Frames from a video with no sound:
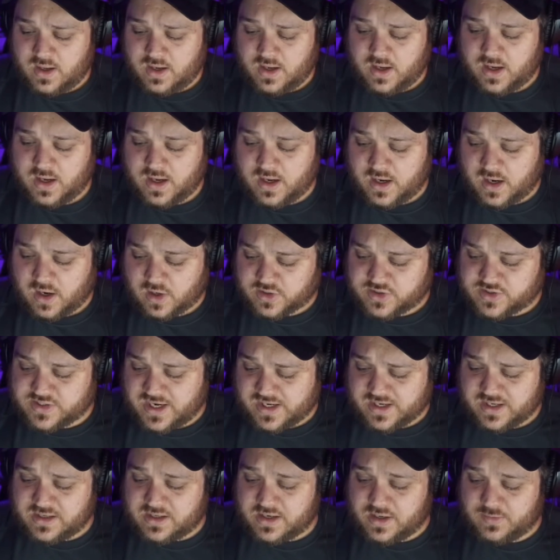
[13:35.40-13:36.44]
Our
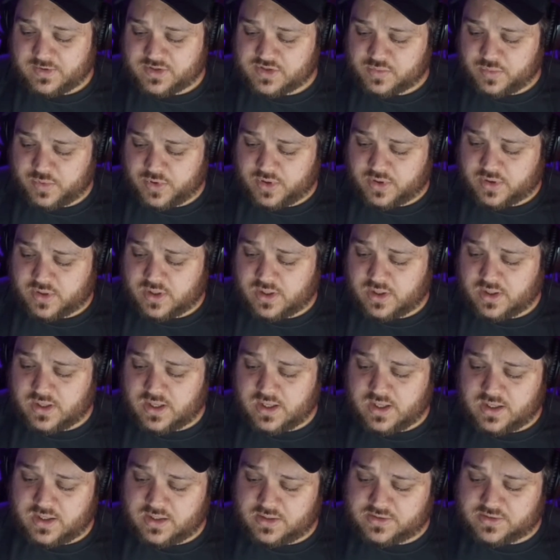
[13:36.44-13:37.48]
second Image book
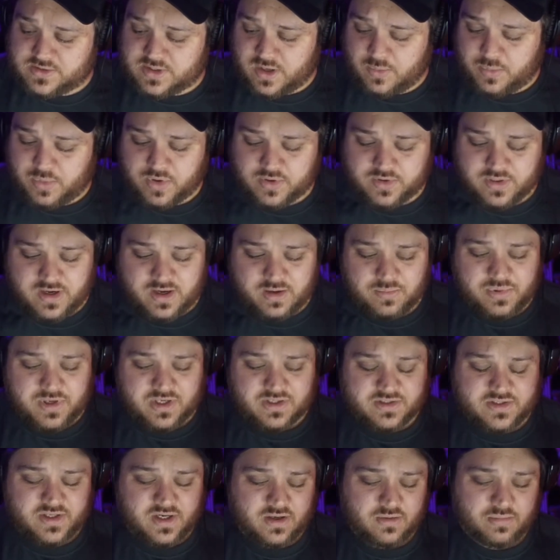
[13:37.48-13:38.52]
is a book that I
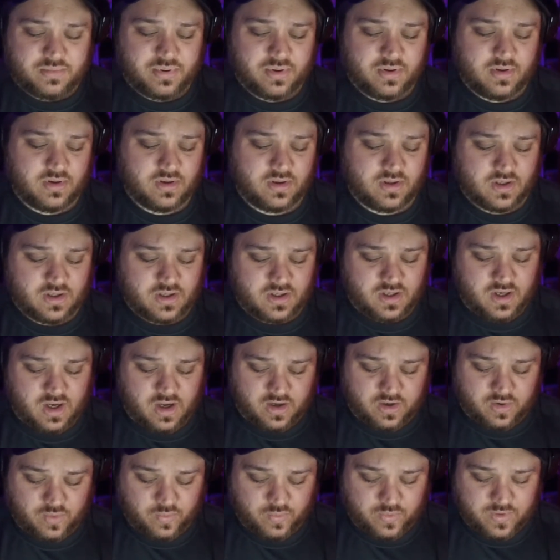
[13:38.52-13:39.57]
picked up
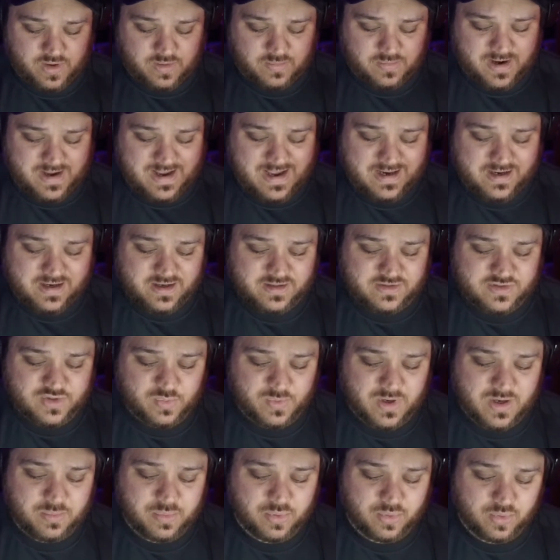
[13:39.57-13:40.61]
on a whim. I added it to
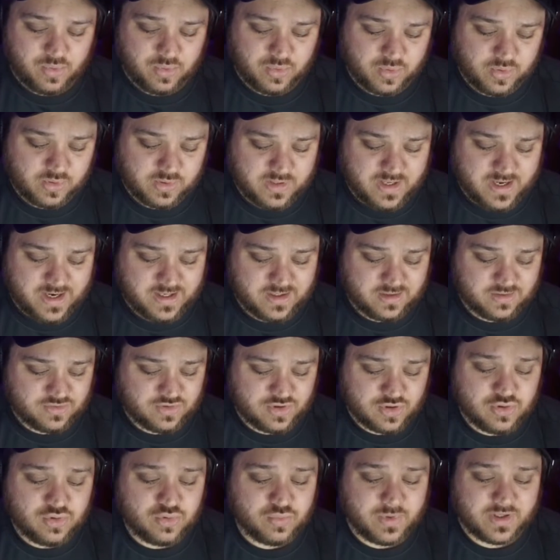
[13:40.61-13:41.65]
my pool like
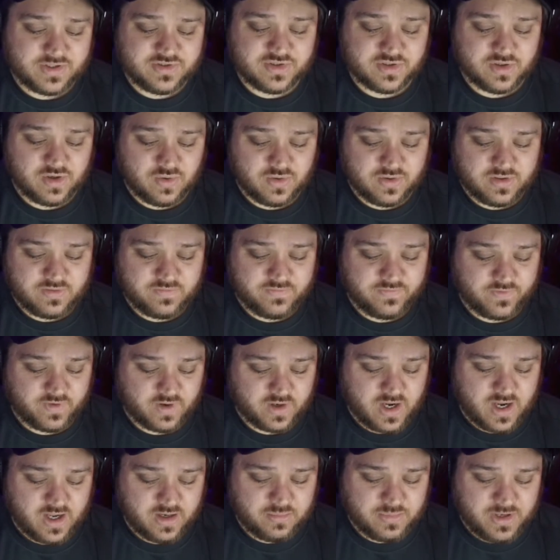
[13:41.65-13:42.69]
2 months ago and then
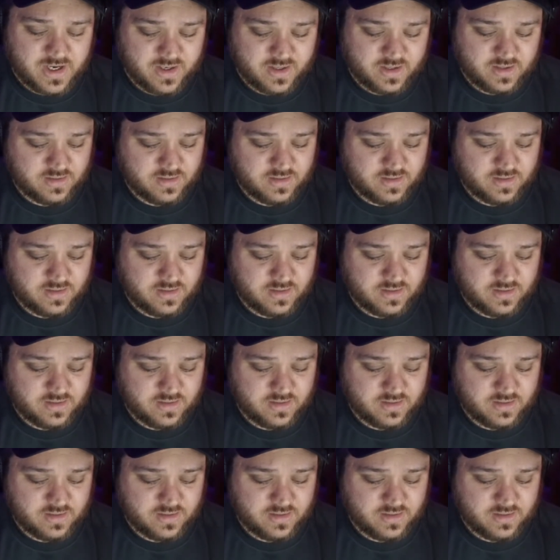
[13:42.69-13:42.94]
forgot about